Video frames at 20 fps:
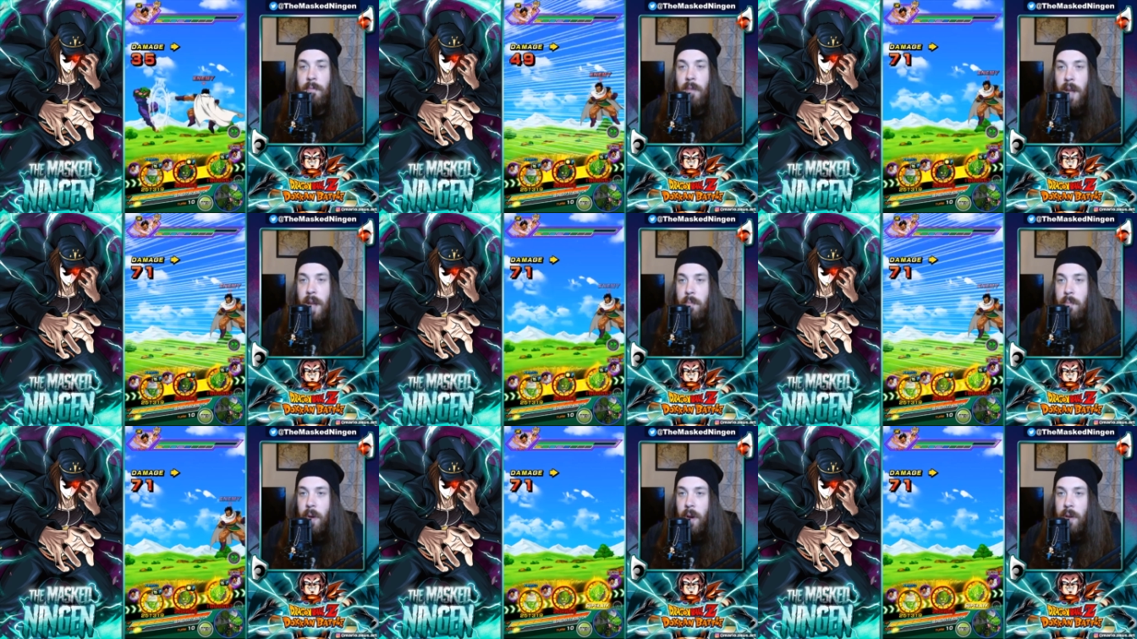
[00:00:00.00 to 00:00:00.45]

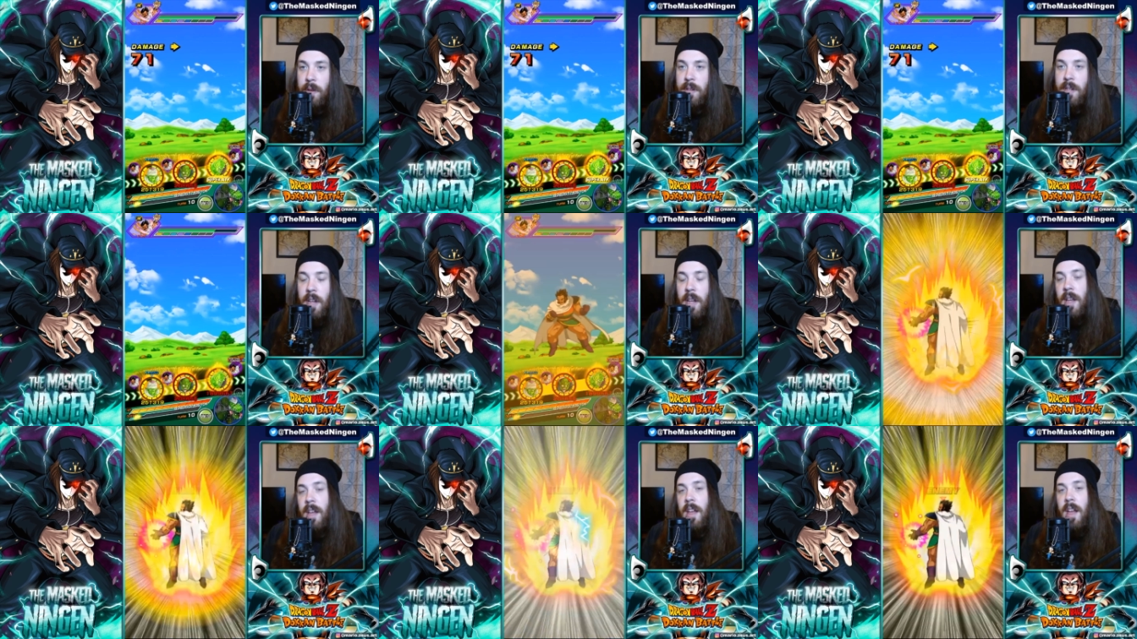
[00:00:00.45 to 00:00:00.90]
rainbowed.
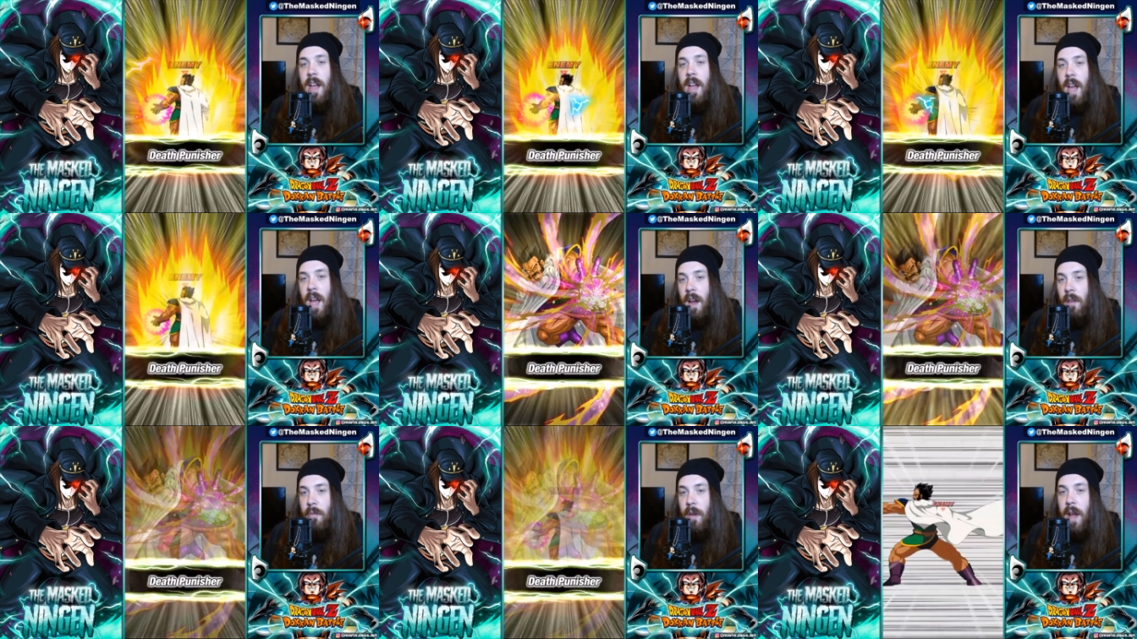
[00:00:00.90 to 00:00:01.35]

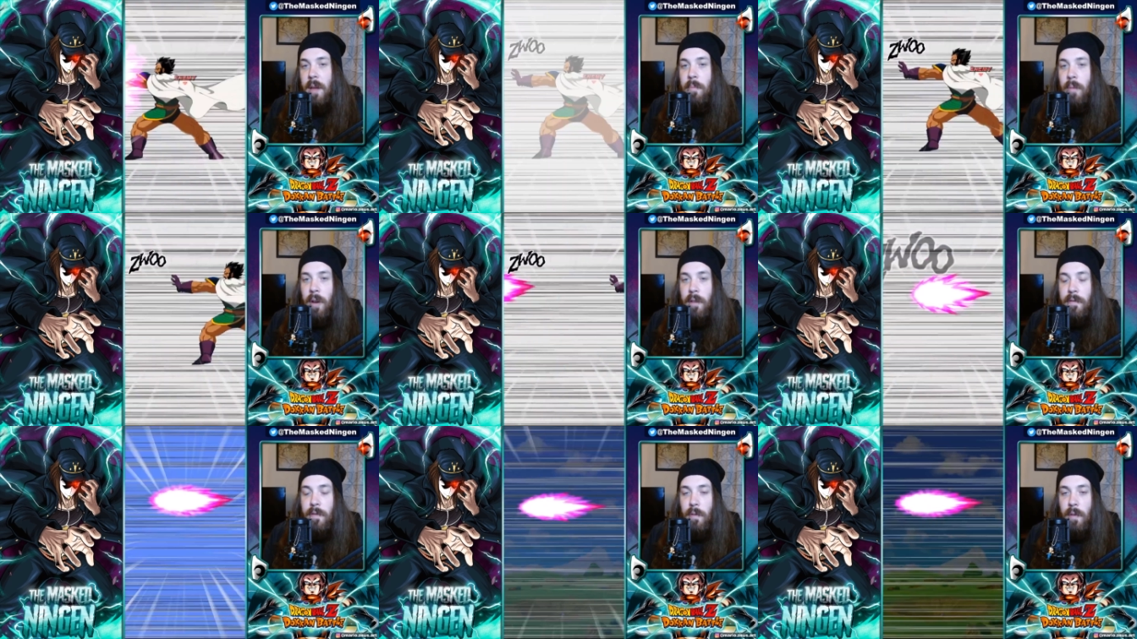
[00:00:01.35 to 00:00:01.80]
Uh,
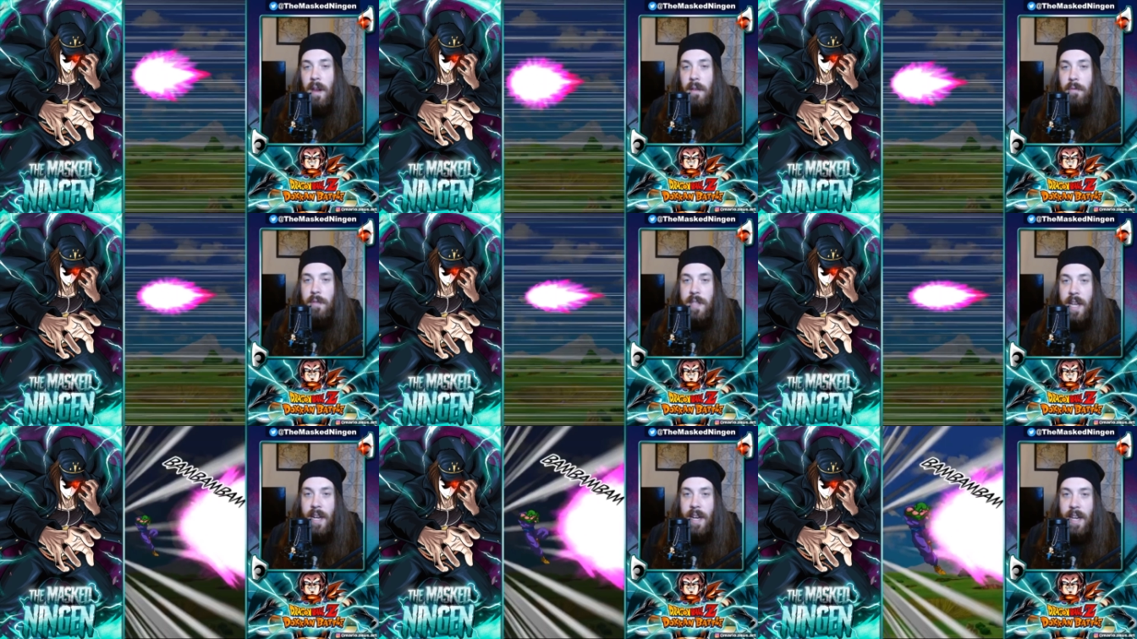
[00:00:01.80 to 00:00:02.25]
Rainbow full
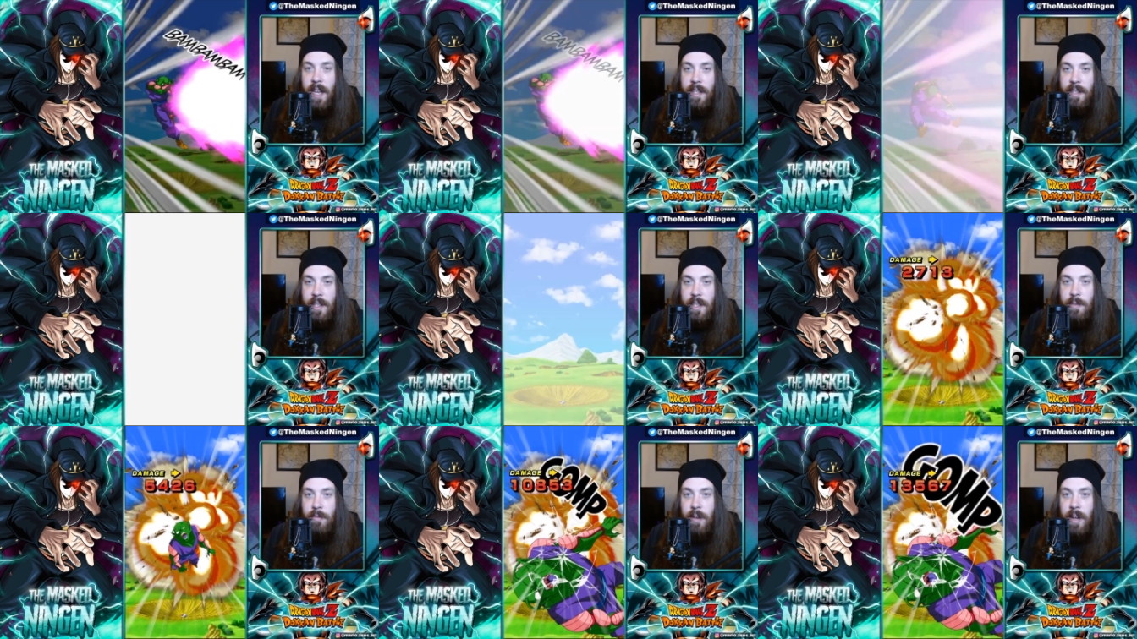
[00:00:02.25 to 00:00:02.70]
level 10
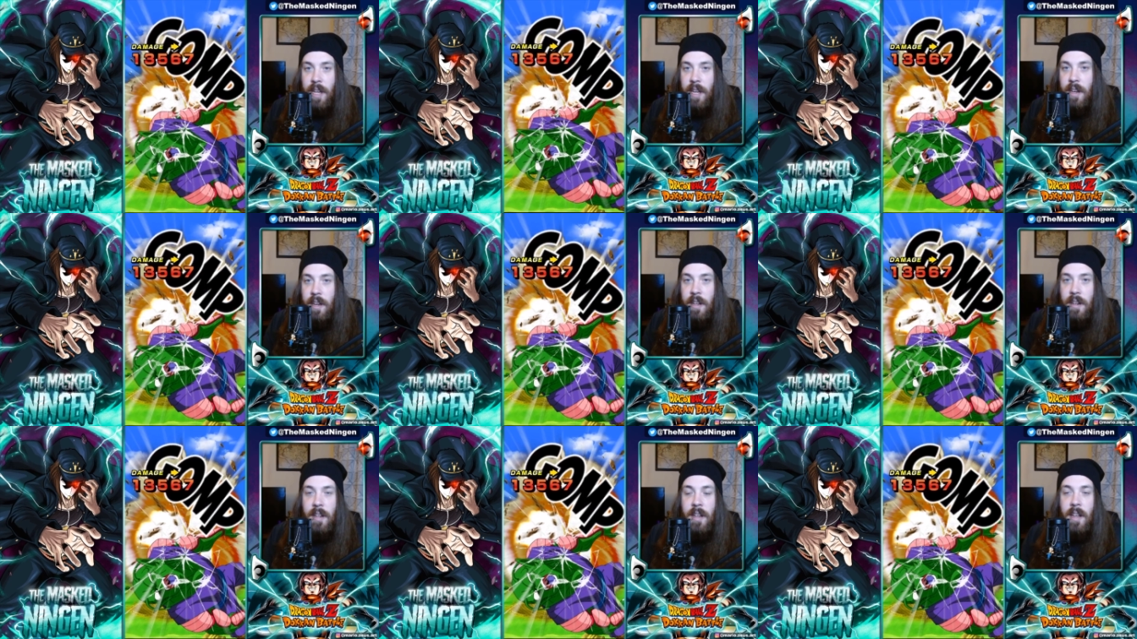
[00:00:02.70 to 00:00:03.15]
links, he's really
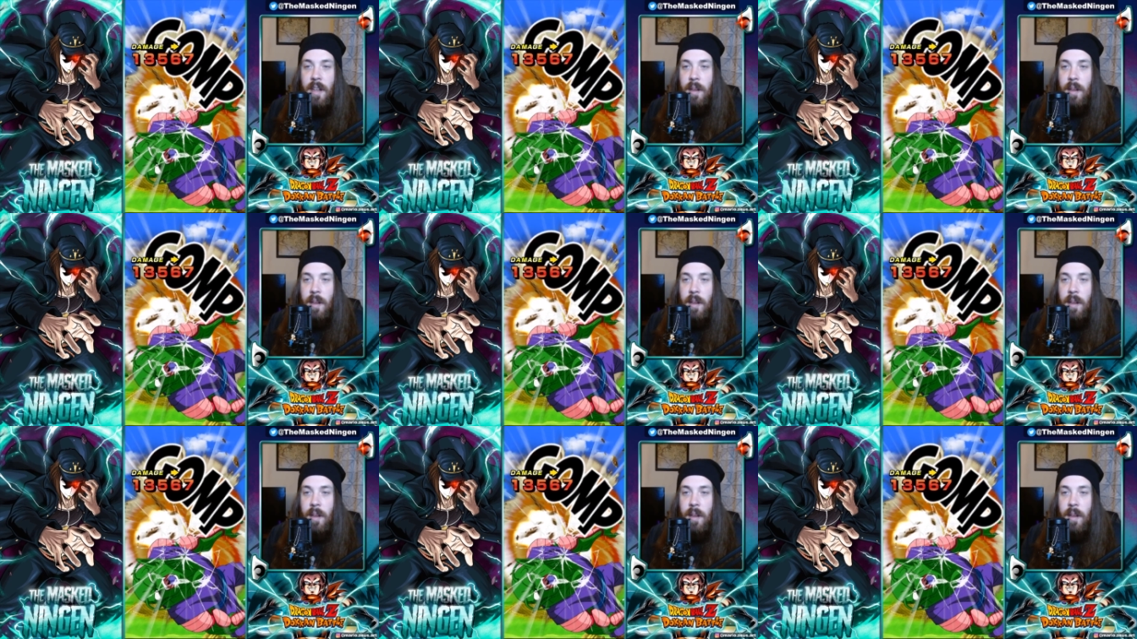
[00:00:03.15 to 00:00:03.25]
good,